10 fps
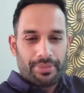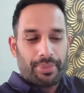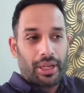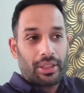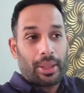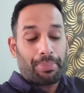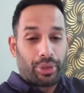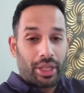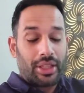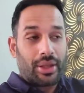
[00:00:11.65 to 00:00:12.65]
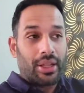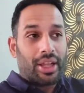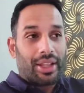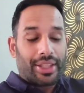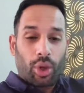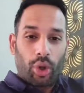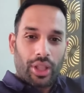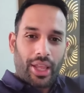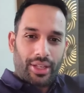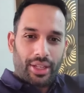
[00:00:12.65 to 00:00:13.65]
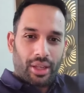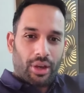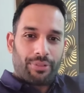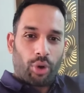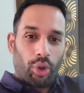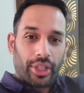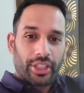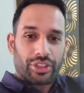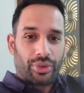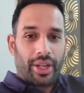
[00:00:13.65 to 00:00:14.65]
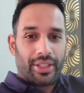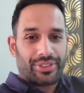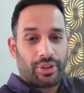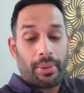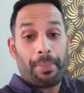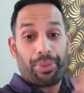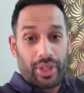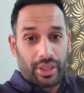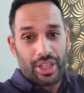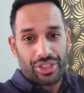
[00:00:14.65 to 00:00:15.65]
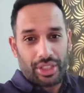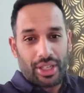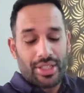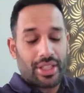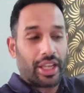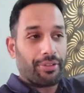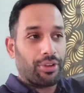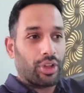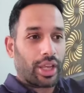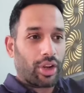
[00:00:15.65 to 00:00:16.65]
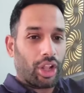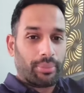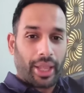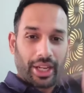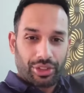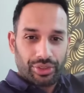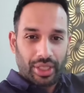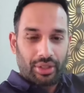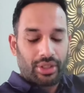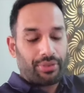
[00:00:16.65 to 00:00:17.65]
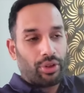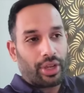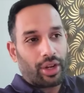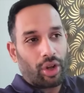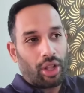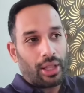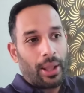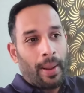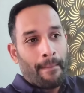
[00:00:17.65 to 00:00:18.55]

But the whole idea of holding trades from a pre-session is like, if you look at all my entries, if you look at all